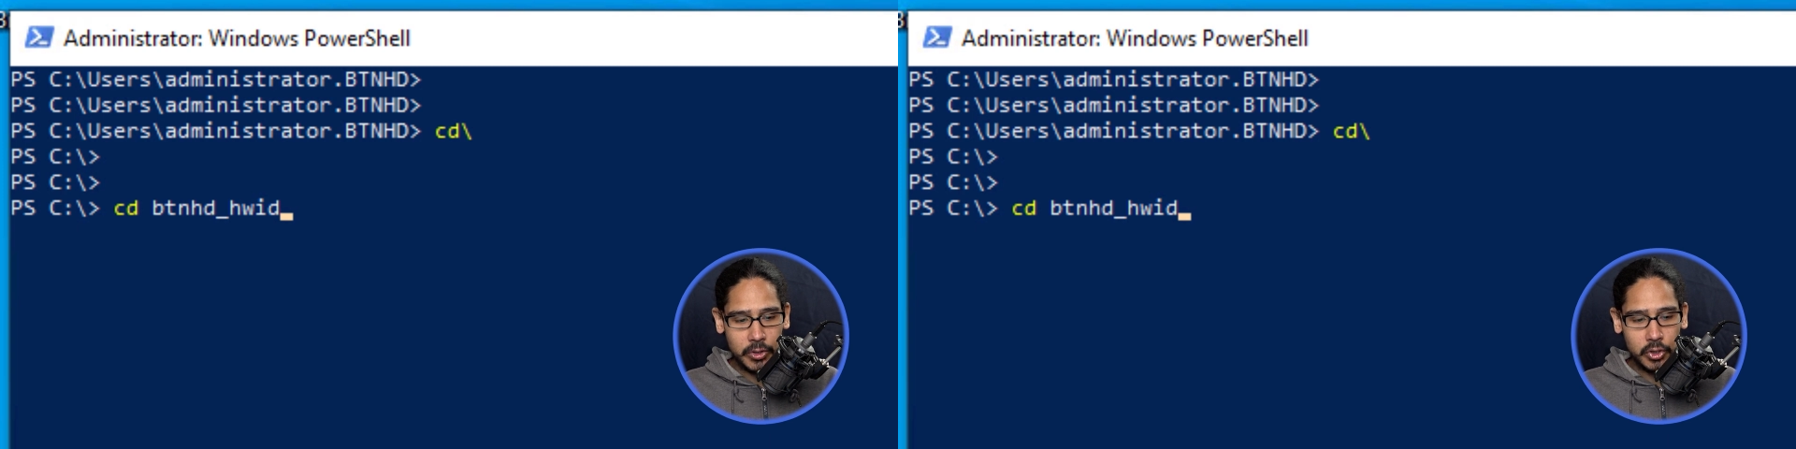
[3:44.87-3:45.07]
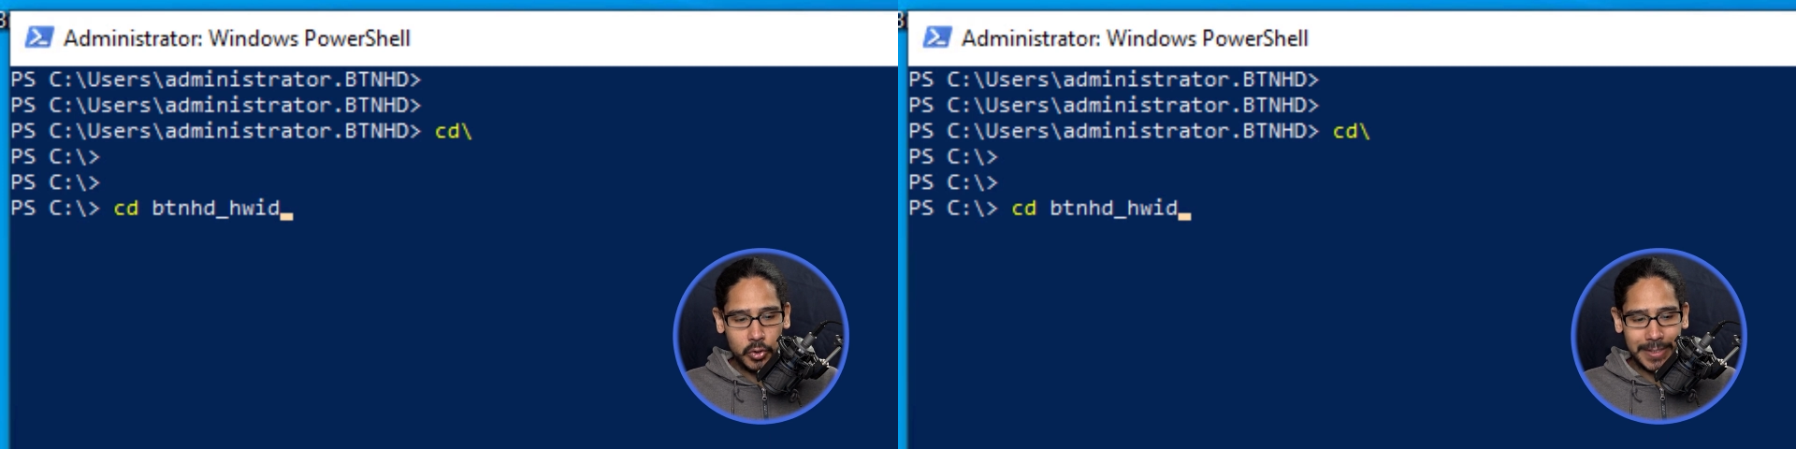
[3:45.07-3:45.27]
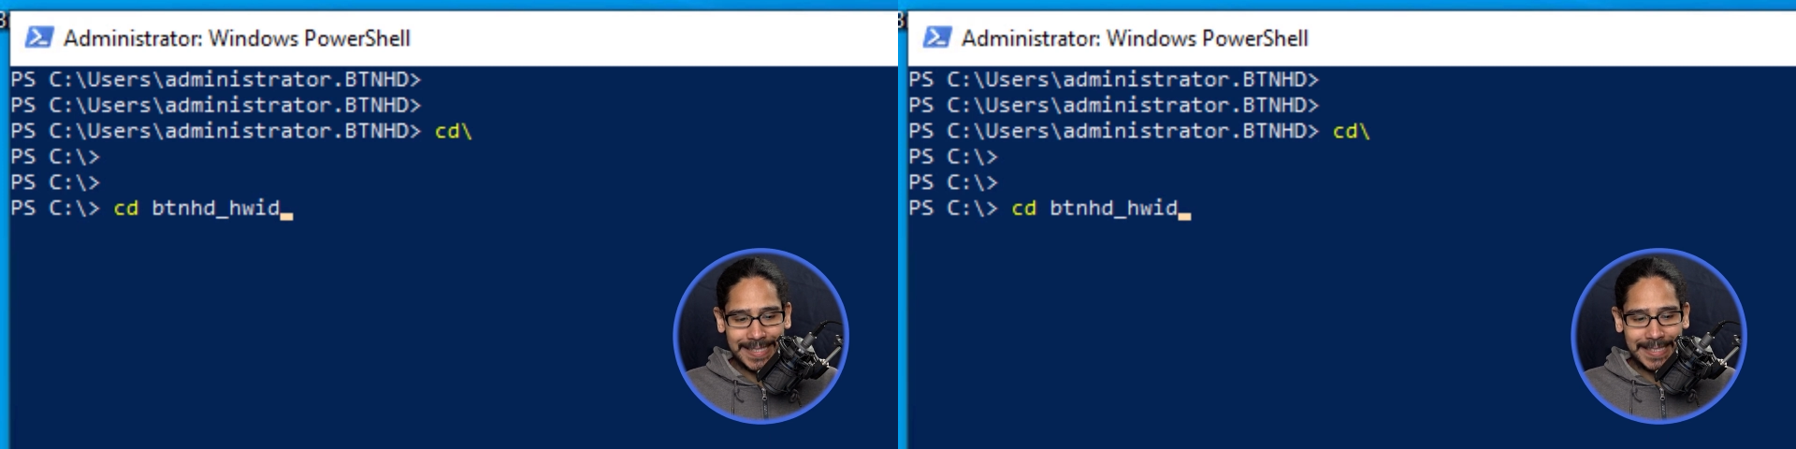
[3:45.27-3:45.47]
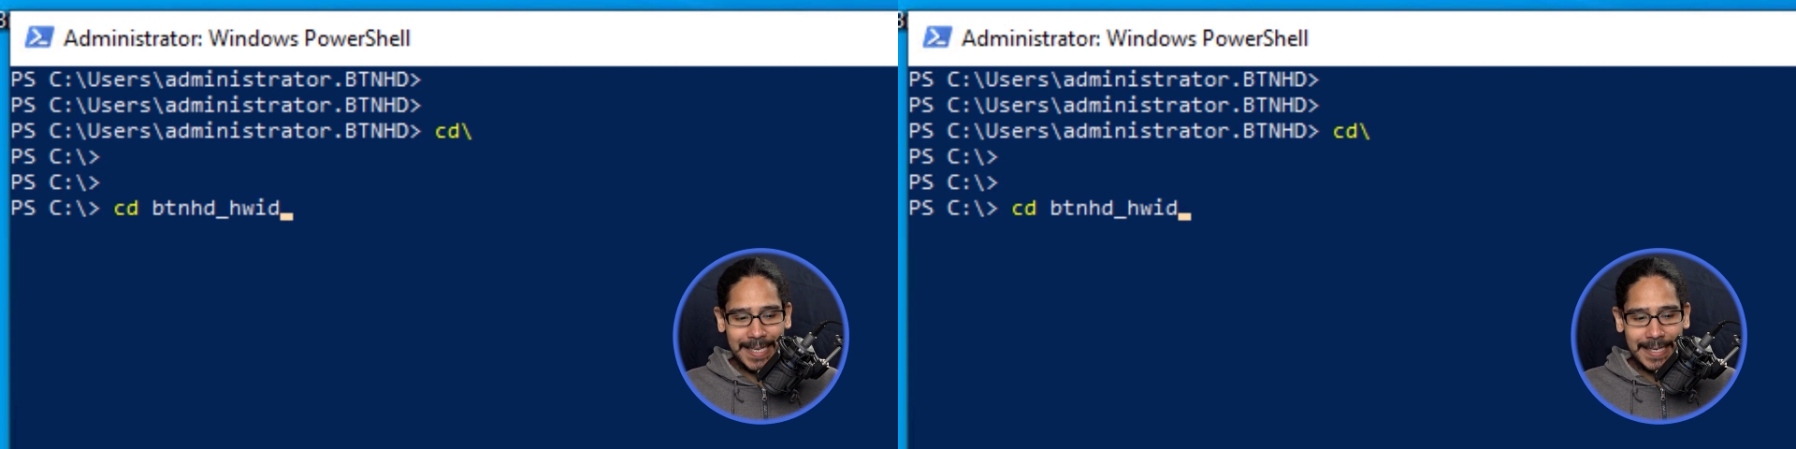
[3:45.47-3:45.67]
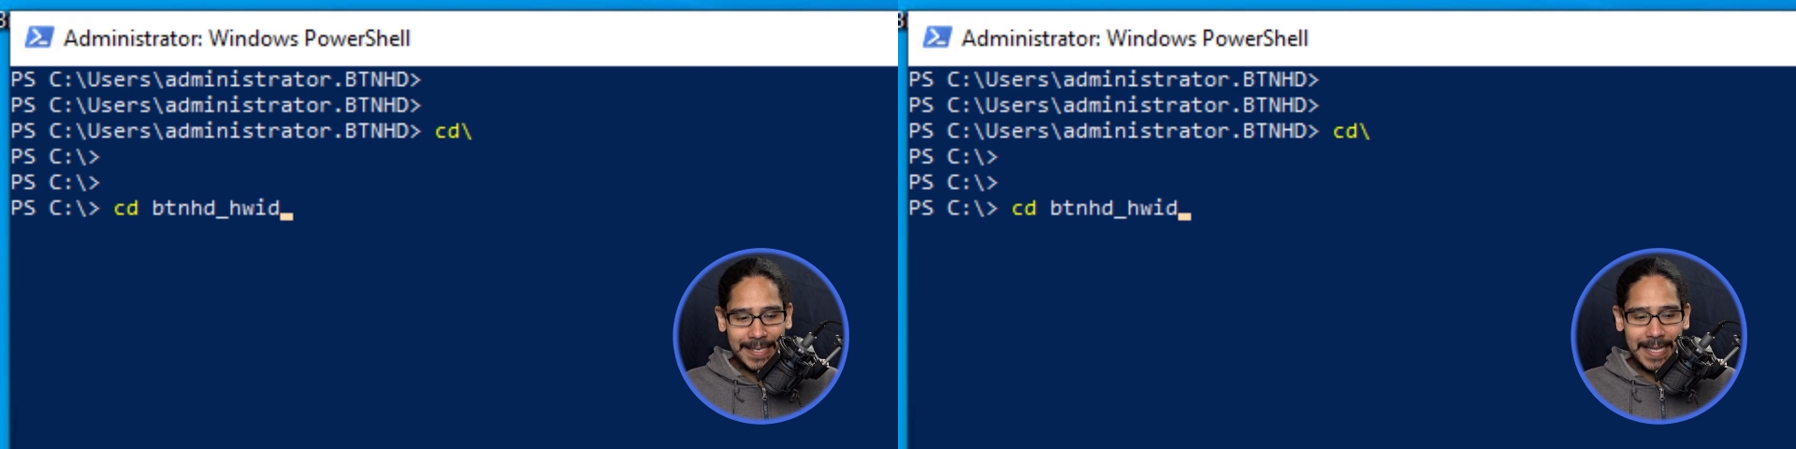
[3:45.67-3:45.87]
to do a
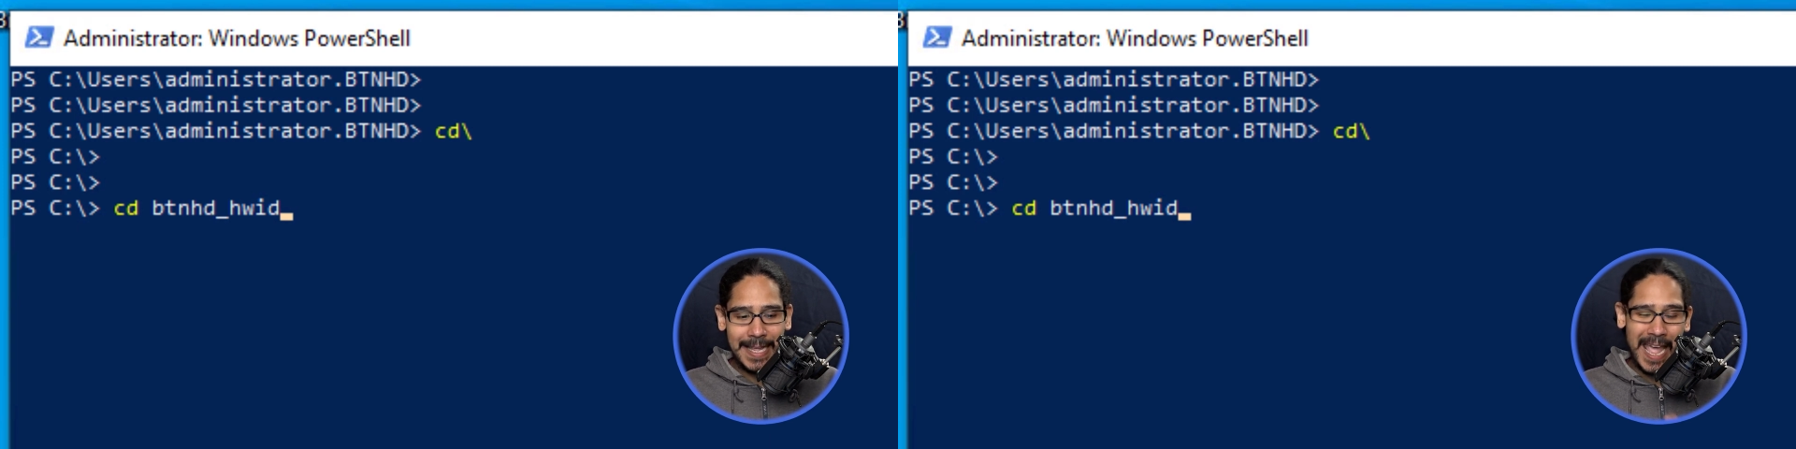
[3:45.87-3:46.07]
CD